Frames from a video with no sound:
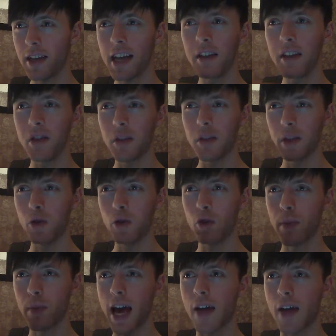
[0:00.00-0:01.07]
taking the
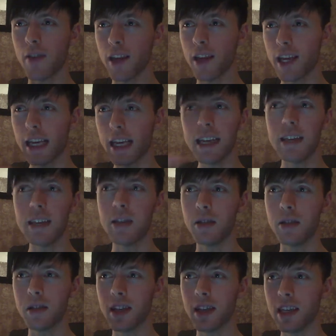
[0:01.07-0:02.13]
spiritual path
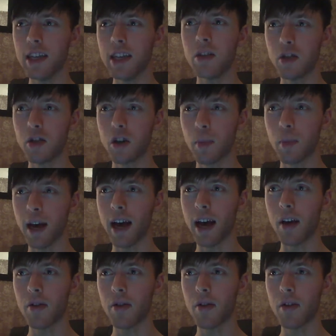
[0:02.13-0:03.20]
is the easier
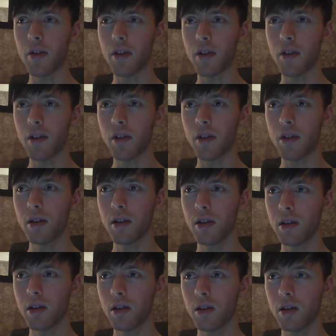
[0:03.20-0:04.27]
path.
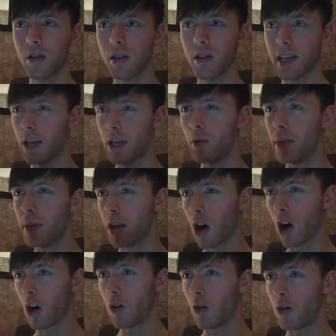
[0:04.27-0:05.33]
Like it would be
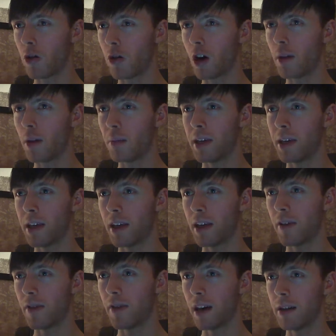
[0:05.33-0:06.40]
harder on me
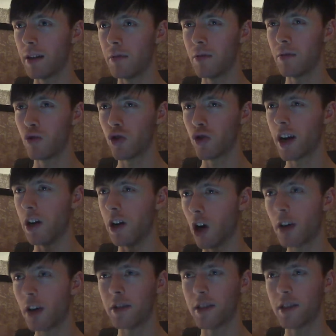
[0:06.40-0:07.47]
if I tried
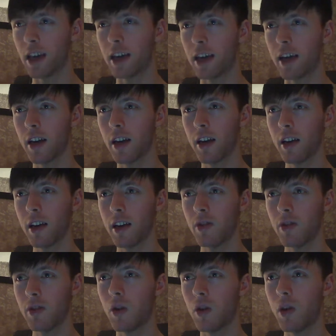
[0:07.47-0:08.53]
not to take it.
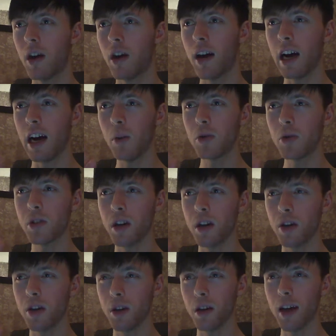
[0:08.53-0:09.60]
And so I almost
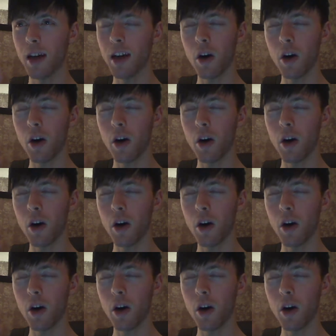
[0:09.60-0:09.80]
don't